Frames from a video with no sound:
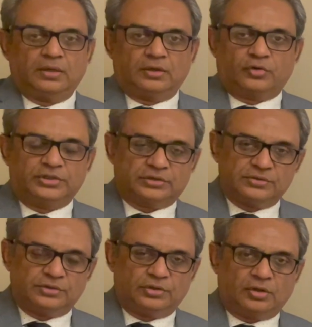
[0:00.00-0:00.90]

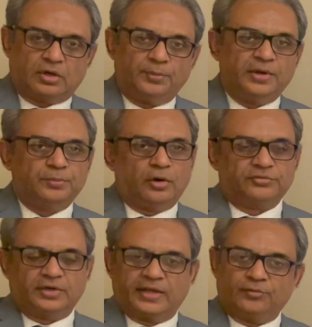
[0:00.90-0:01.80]
questions in your comment
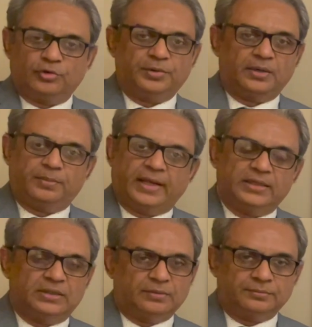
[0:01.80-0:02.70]
box, and I would be
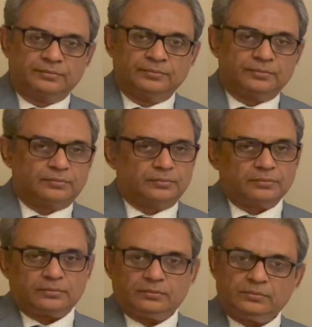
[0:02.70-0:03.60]
replying them
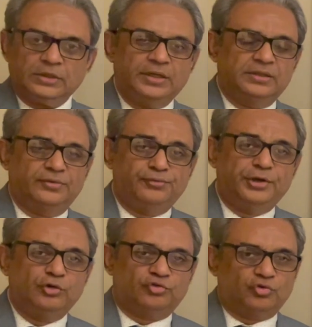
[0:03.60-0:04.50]
in the
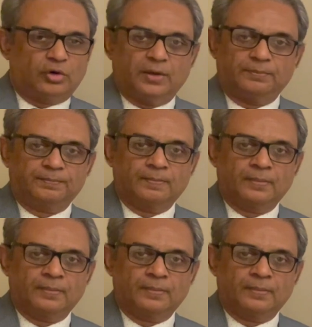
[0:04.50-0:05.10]
videos to come.